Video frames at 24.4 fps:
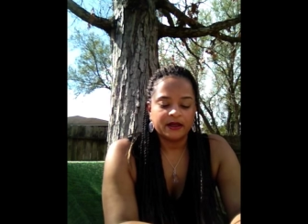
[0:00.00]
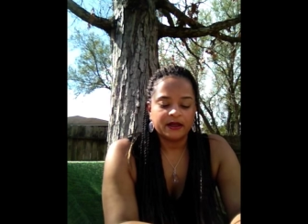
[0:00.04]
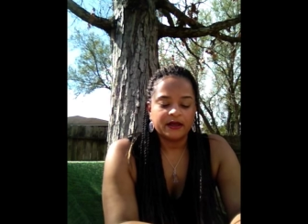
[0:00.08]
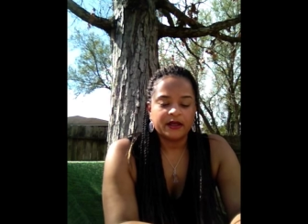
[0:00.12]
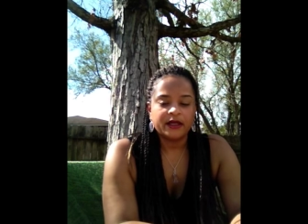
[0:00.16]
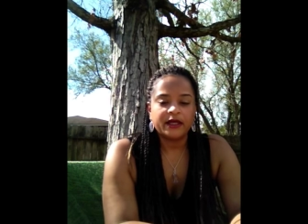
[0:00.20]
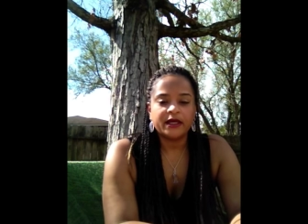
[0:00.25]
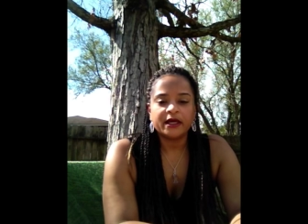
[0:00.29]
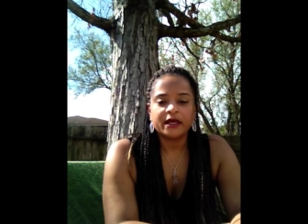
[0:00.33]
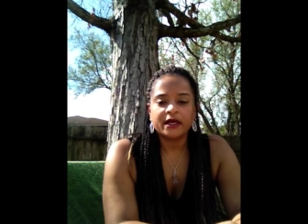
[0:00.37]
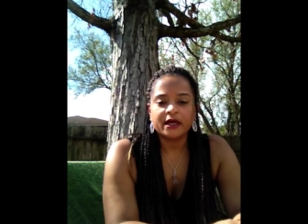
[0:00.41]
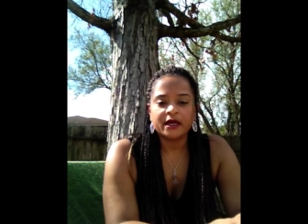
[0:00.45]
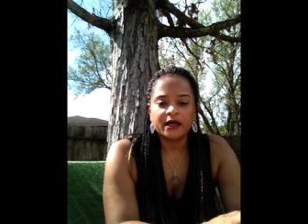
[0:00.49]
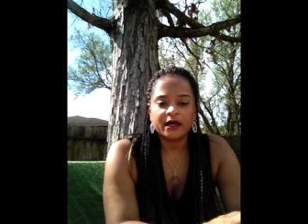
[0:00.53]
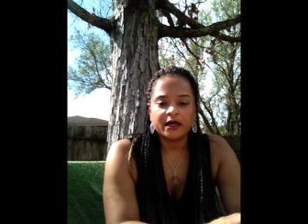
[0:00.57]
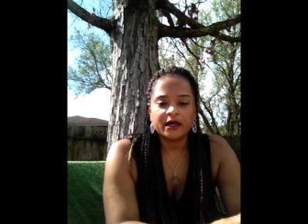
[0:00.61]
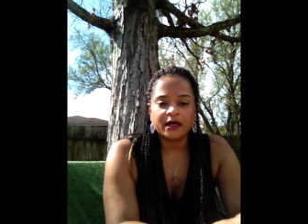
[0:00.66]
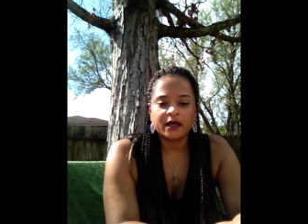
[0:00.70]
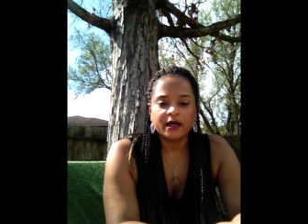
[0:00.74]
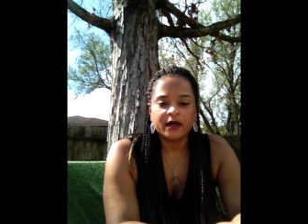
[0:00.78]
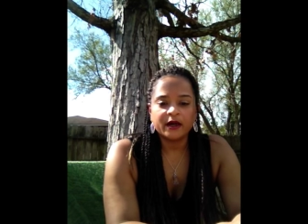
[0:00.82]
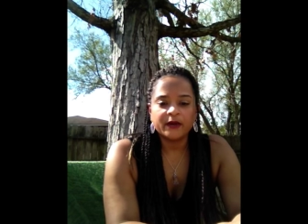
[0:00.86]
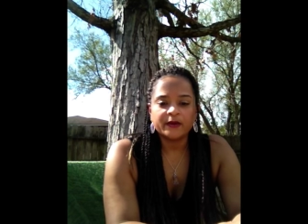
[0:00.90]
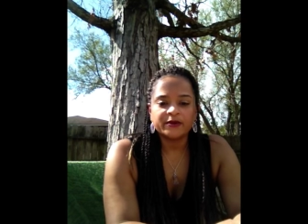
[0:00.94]

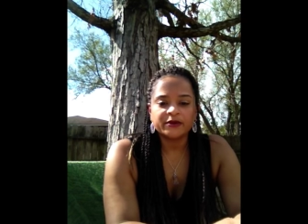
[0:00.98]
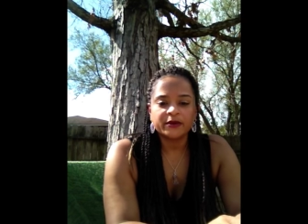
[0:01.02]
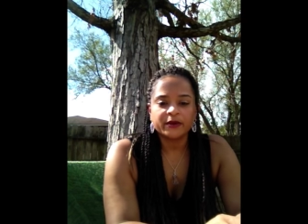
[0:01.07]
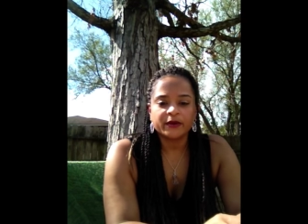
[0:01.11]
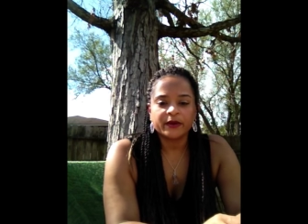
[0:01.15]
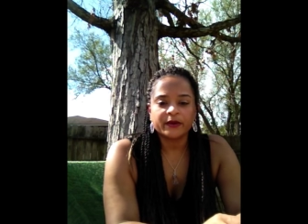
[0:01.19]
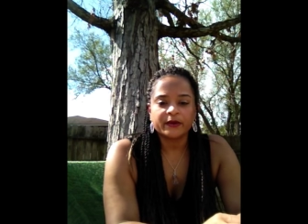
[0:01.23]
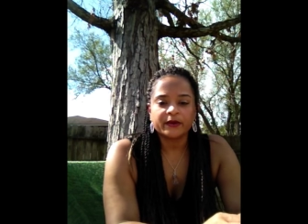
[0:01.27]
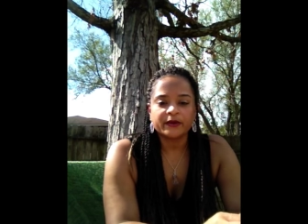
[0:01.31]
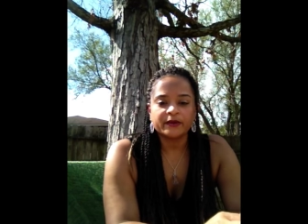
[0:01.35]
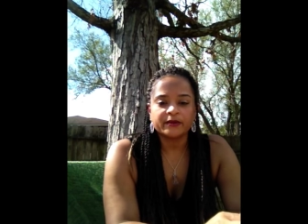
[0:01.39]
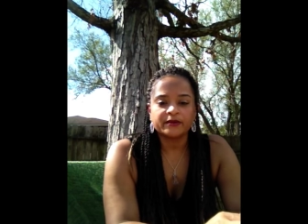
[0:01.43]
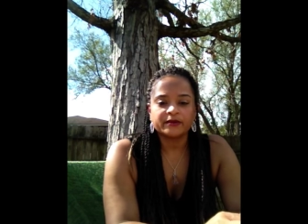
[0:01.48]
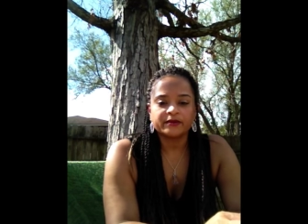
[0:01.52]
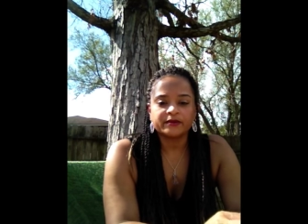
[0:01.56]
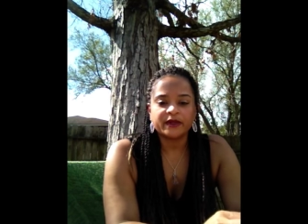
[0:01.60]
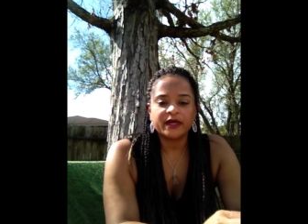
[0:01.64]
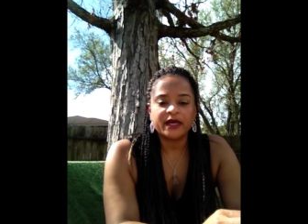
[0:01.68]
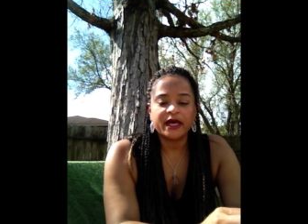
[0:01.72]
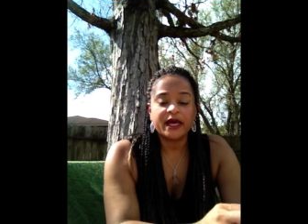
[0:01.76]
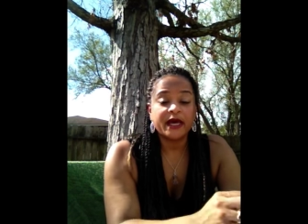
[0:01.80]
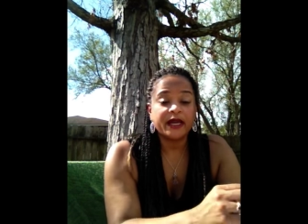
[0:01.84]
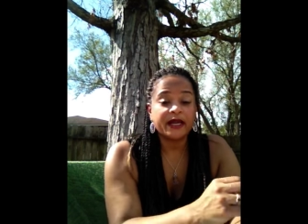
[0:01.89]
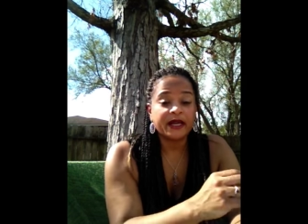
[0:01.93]
hiccups or
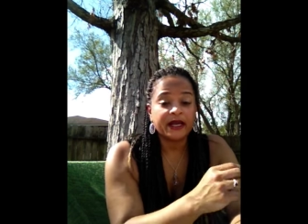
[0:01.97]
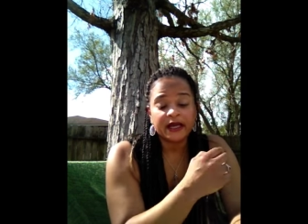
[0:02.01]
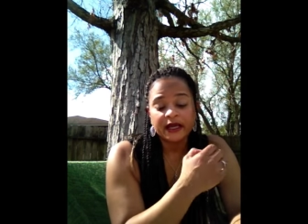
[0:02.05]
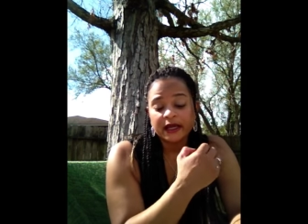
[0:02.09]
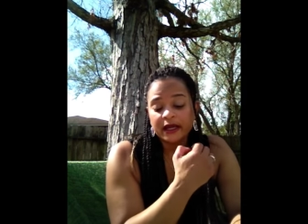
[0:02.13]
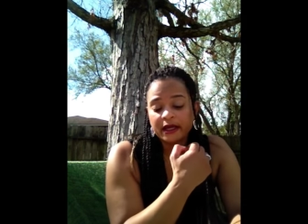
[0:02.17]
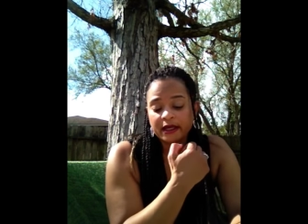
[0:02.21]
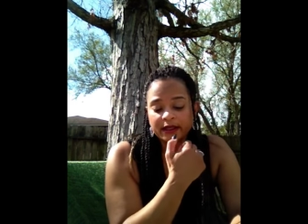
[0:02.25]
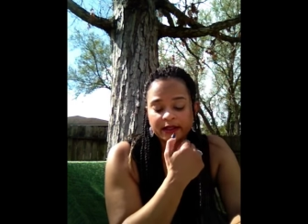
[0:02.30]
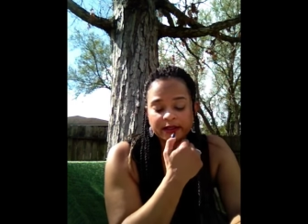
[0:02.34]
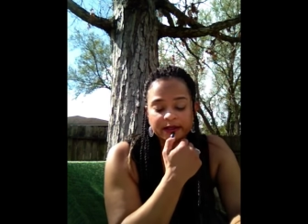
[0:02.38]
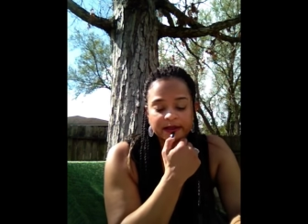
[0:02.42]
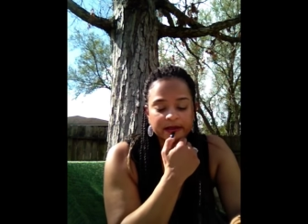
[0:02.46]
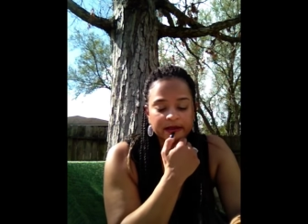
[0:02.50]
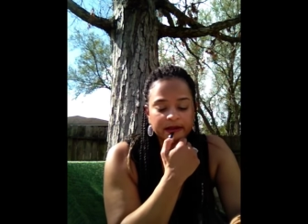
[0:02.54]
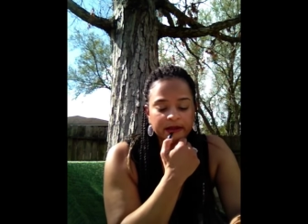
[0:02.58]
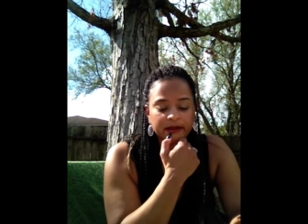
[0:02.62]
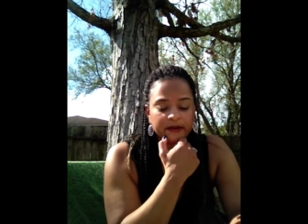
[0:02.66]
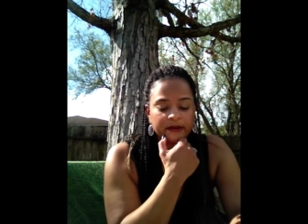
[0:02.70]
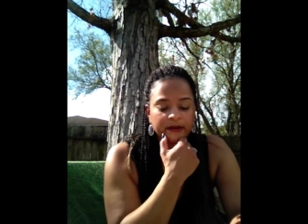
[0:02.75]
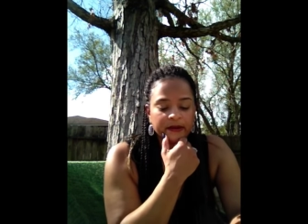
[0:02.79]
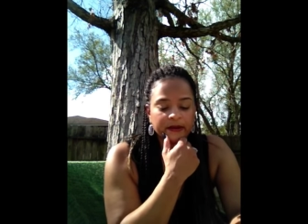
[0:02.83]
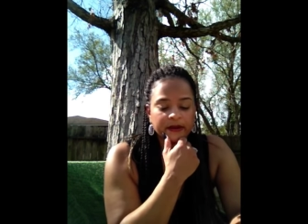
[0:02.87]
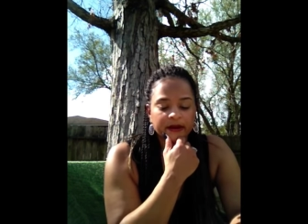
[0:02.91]
headaches
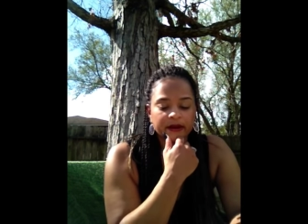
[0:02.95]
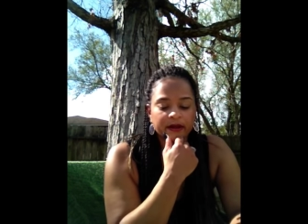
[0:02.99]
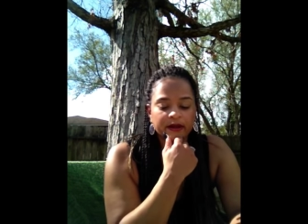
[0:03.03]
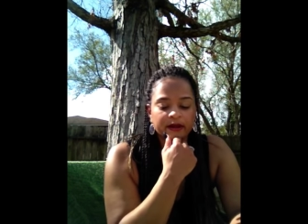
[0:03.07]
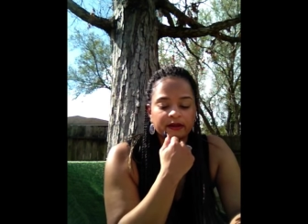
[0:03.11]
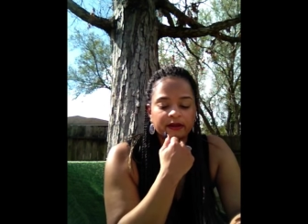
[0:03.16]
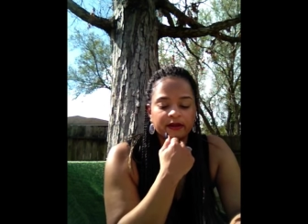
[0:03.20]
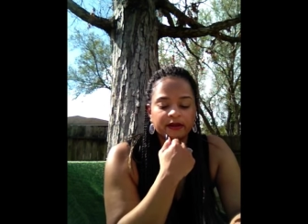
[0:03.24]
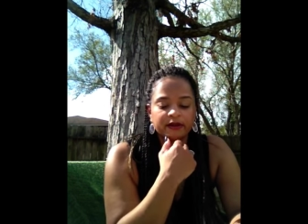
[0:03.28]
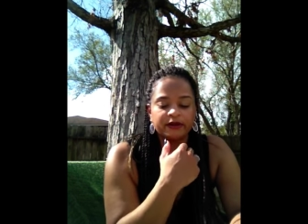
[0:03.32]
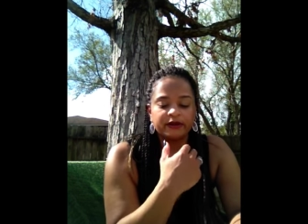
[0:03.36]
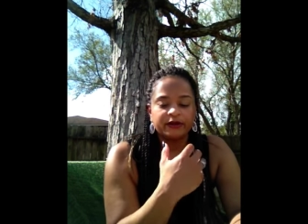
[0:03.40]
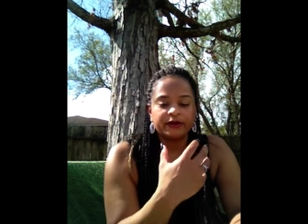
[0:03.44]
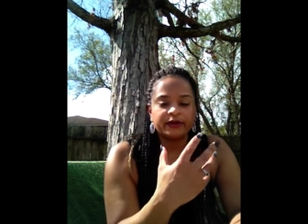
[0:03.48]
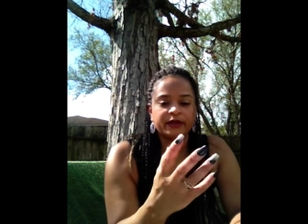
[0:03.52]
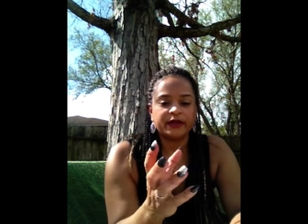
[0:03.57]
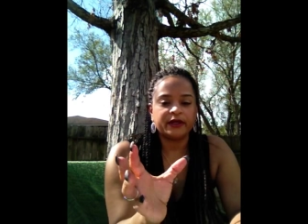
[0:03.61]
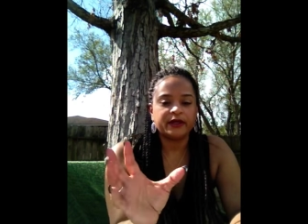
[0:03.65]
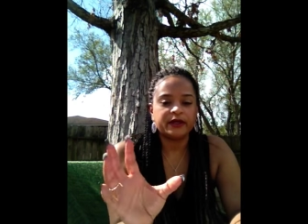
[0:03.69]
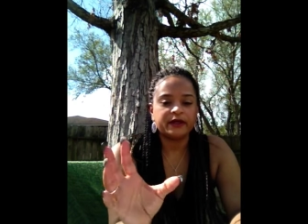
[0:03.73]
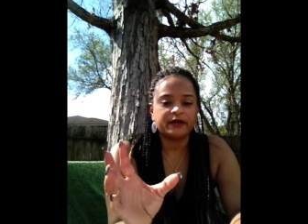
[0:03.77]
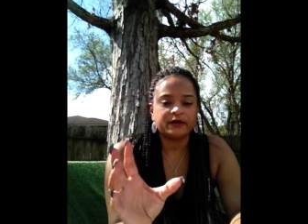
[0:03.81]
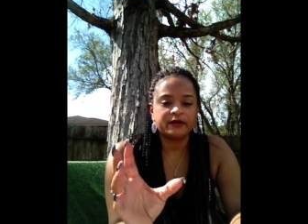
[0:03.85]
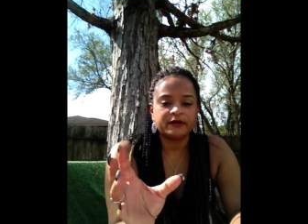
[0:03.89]
or
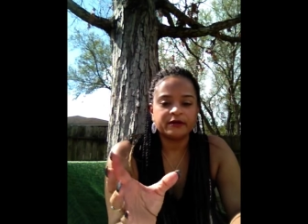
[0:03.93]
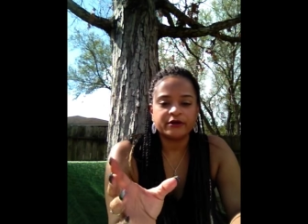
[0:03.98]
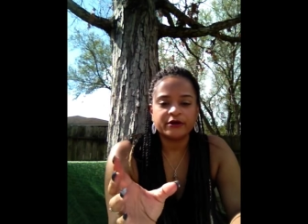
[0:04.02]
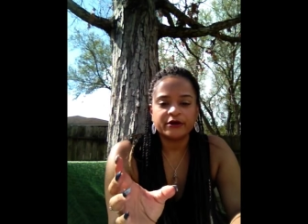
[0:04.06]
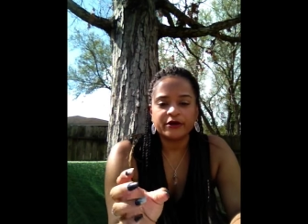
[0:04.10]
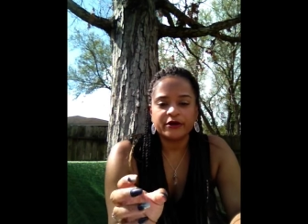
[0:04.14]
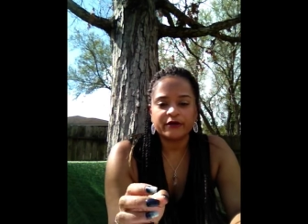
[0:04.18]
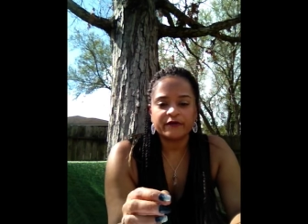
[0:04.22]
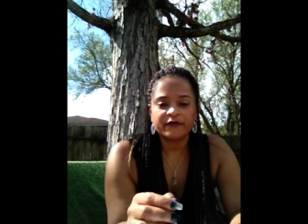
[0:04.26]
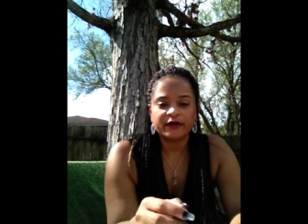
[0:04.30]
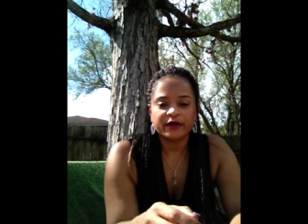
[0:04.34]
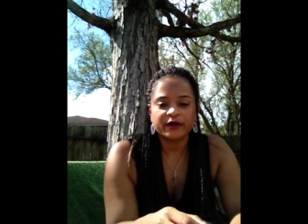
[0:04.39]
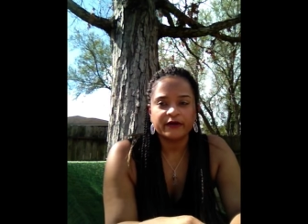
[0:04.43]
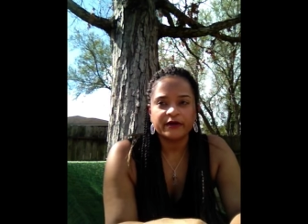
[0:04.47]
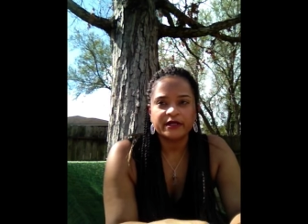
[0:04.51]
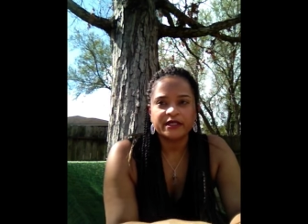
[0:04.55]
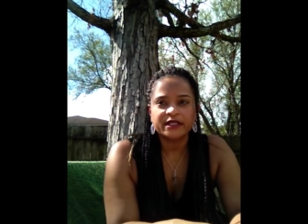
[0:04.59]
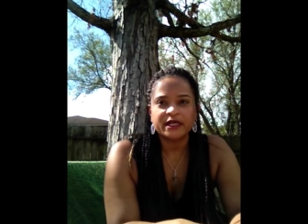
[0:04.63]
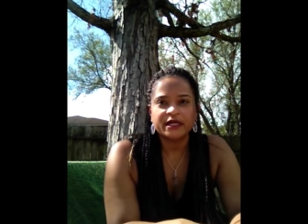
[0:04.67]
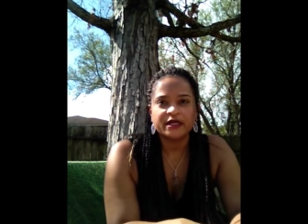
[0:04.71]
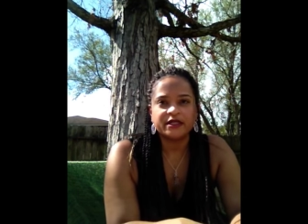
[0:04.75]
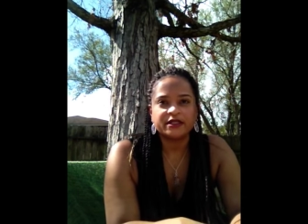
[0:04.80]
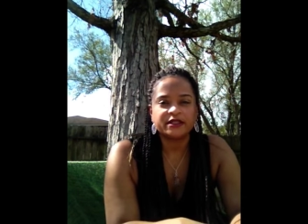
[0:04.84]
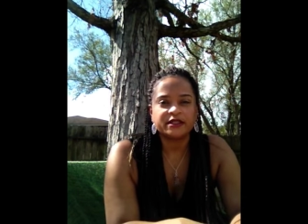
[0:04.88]
nerve
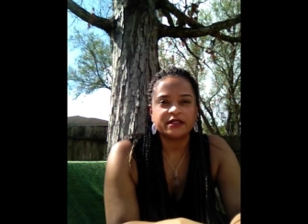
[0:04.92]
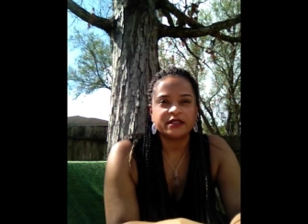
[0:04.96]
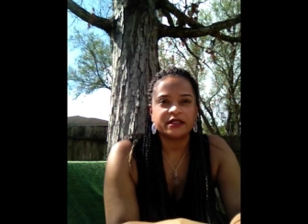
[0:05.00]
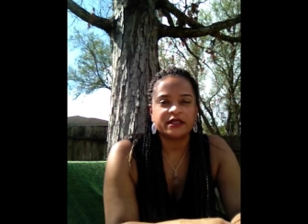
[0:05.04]
irritation.